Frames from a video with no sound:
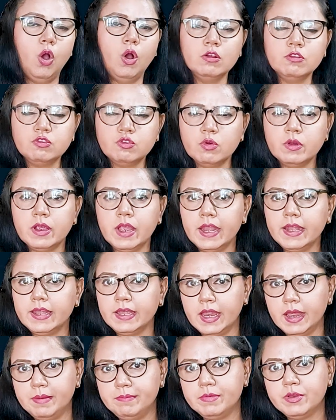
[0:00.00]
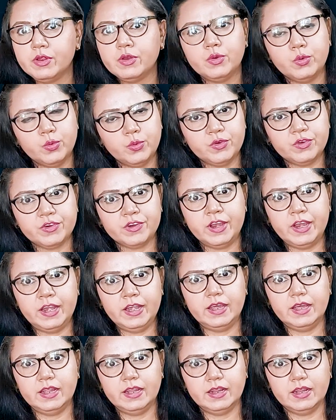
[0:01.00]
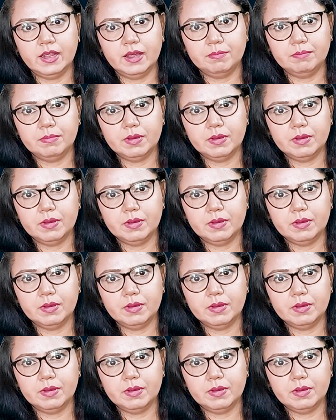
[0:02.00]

also get tempted to trade in them.